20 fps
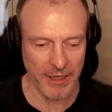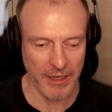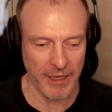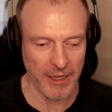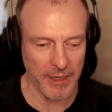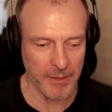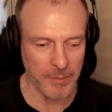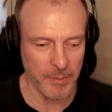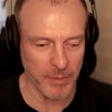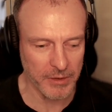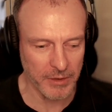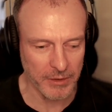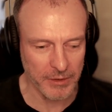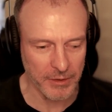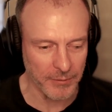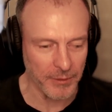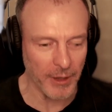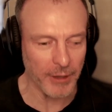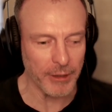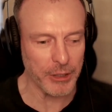
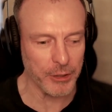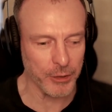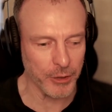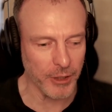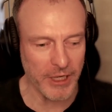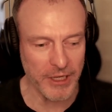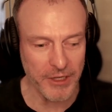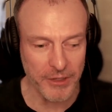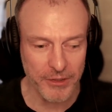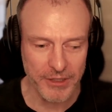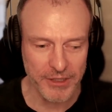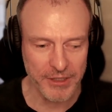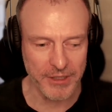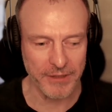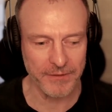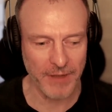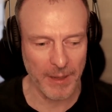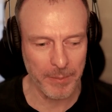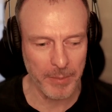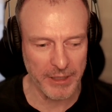The very short answer is that
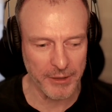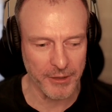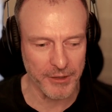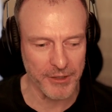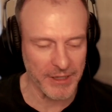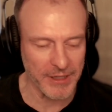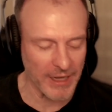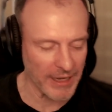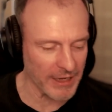FAPI doesn't